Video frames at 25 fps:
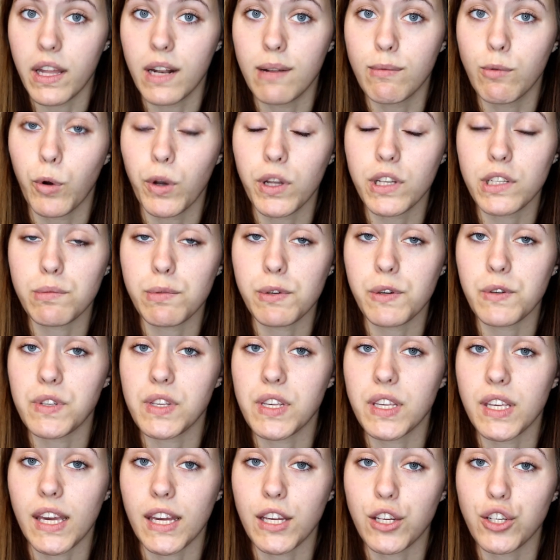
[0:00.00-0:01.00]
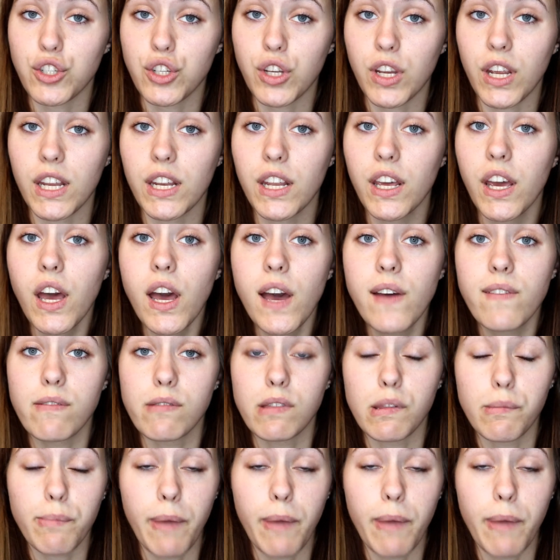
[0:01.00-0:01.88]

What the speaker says: and I'm going to be using a shade from the